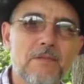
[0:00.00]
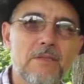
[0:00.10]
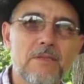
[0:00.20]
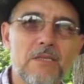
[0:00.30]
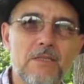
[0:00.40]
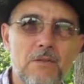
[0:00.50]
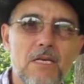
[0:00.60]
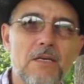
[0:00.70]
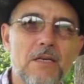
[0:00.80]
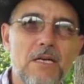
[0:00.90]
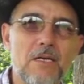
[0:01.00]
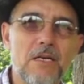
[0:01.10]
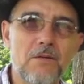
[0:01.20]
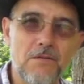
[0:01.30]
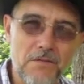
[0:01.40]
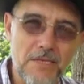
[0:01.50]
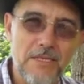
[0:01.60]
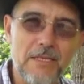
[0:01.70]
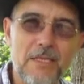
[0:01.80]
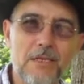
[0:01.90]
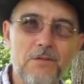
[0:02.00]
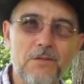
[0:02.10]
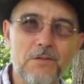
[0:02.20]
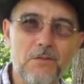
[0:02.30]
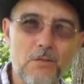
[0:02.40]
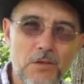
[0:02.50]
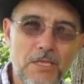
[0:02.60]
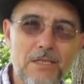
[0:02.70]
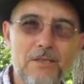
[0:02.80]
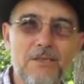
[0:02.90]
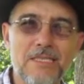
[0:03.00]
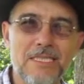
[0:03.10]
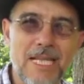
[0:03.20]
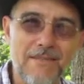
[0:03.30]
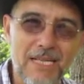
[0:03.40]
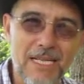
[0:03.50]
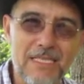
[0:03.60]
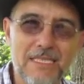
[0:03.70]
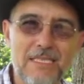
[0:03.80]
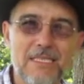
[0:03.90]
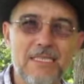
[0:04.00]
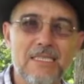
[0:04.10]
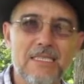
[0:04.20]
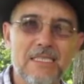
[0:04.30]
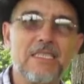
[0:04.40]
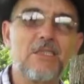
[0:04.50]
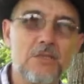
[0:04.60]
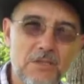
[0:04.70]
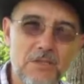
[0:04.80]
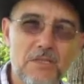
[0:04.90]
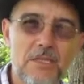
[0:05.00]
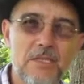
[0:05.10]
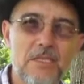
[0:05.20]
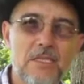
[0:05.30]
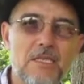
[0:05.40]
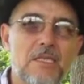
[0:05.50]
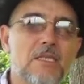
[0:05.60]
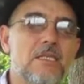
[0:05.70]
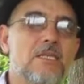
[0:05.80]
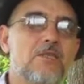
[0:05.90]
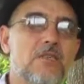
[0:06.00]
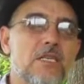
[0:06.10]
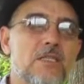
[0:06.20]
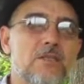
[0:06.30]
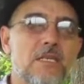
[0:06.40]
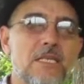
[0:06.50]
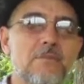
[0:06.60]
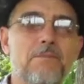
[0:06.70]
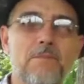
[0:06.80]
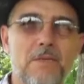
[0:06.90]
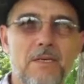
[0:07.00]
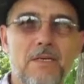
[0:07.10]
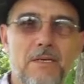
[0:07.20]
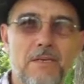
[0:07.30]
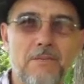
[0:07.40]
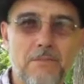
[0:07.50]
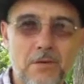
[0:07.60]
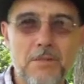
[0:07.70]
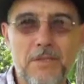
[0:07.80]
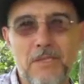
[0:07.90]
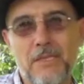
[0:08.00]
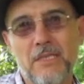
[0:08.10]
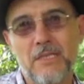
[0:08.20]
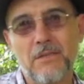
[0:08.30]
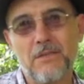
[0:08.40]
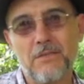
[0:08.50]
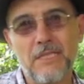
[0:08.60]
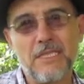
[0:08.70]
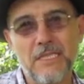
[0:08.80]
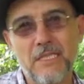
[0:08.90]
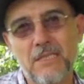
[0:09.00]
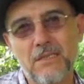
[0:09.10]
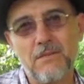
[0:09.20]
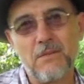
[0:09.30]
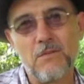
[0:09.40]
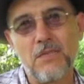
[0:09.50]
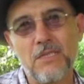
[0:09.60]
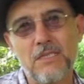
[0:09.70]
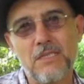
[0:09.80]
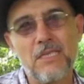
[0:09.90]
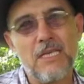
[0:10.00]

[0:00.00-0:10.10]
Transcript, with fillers: So that's why I, I, I, refer that I was working on destabilizing these unions, trying to get a, a proper uh, representation of the workers.